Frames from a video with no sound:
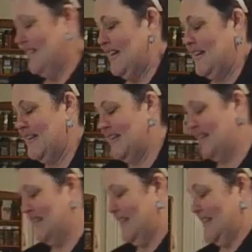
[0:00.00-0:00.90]
Oh, I'm
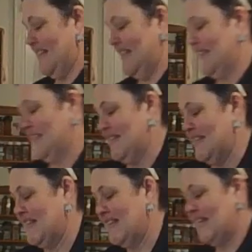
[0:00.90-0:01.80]
gonna go work on my
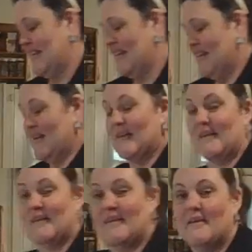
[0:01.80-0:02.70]
frustration. Oh, but I
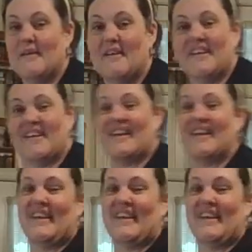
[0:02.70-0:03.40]
need to save my